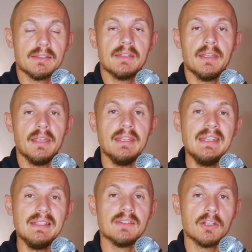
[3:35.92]
he
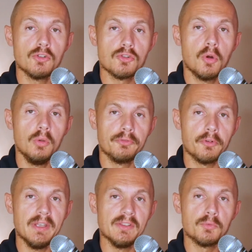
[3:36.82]
needs the control
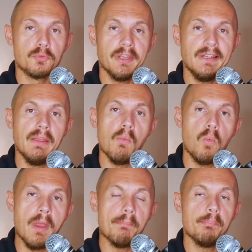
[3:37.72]
for his really
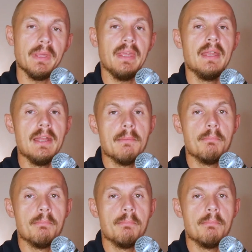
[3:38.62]
whippy,